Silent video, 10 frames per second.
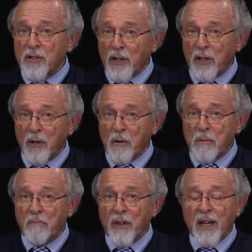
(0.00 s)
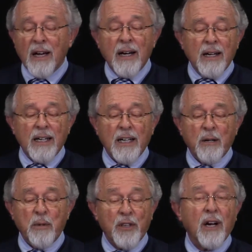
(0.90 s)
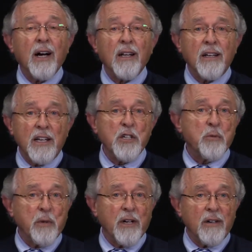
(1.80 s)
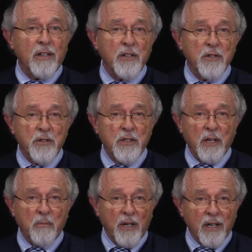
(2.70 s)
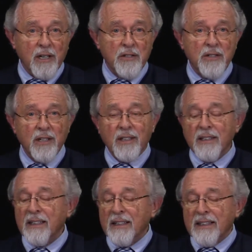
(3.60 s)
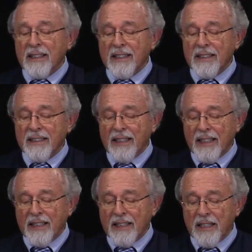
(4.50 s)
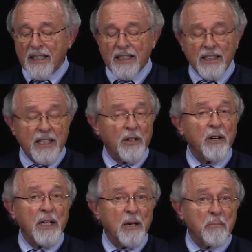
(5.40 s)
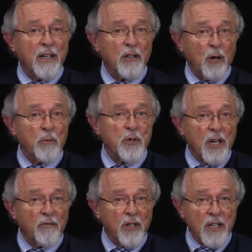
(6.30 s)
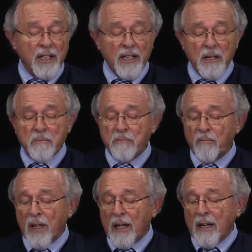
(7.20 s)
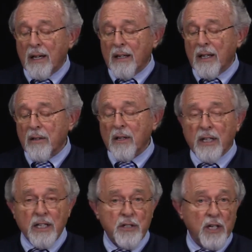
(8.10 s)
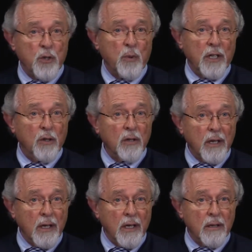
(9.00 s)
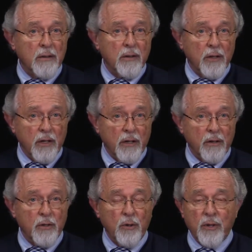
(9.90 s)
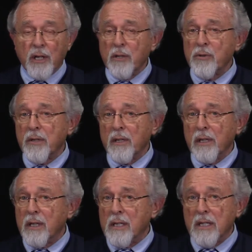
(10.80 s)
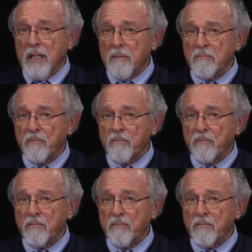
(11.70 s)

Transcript: ago, uh, but the holiday spirit is among us uh, uh and uh, gearing up almost every day. Nonetheless, as we look at the year 2019,